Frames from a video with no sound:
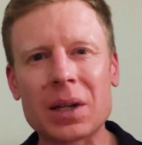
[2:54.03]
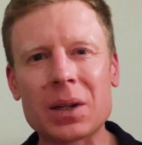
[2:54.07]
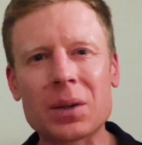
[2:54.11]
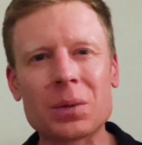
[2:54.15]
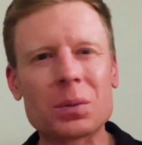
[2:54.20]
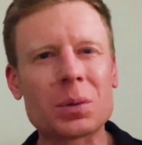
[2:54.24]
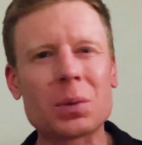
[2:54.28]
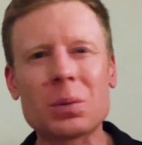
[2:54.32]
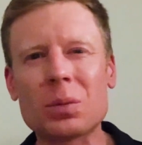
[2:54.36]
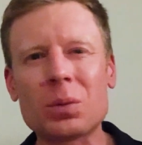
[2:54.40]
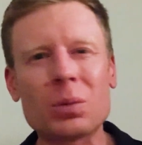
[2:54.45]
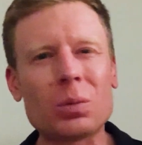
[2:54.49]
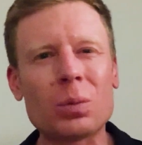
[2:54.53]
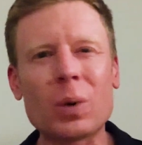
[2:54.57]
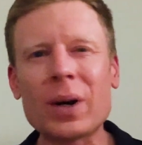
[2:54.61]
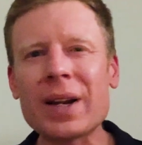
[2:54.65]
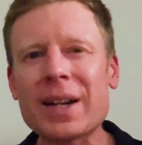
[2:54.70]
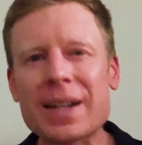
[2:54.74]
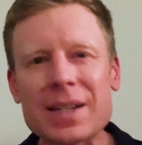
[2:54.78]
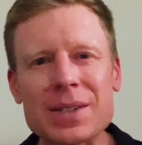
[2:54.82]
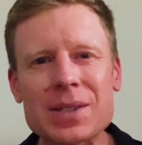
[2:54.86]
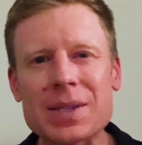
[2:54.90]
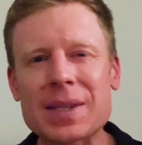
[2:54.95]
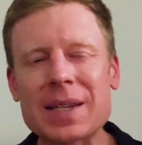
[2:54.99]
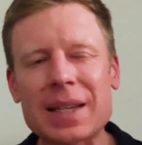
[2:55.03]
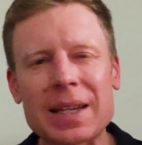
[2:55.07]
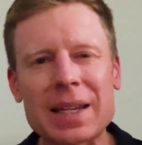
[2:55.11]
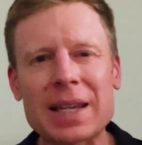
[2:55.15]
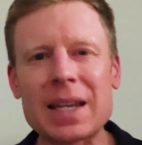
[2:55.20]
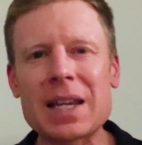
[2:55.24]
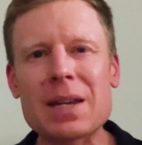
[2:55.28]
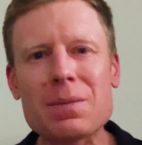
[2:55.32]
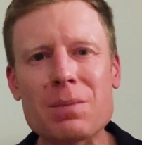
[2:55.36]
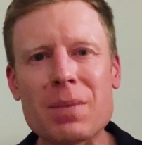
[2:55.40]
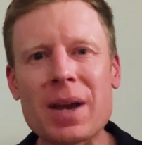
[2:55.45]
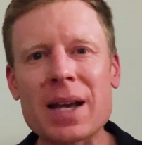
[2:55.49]
what is the
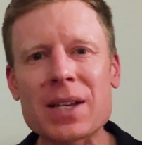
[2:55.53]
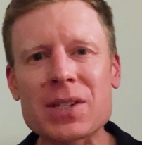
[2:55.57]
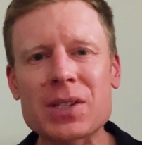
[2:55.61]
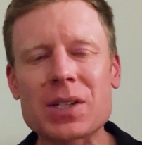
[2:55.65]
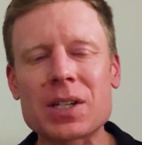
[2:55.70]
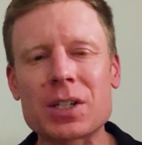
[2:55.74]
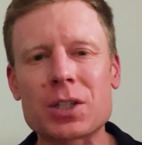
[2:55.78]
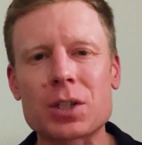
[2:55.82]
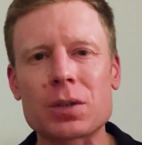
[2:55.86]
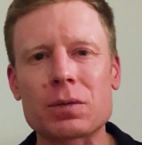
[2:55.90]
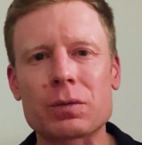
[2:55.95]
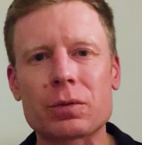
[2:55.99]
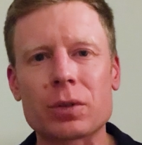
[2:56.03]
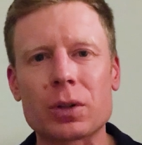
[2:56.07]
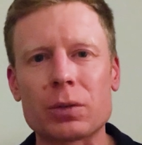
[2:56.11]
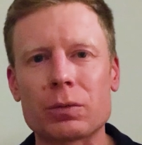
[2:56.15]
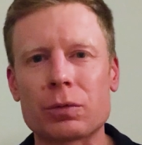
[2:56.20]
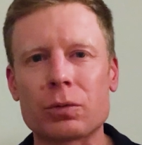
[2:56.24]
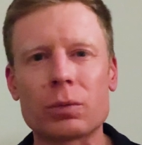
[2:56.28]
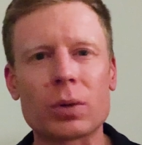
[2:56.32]
key message of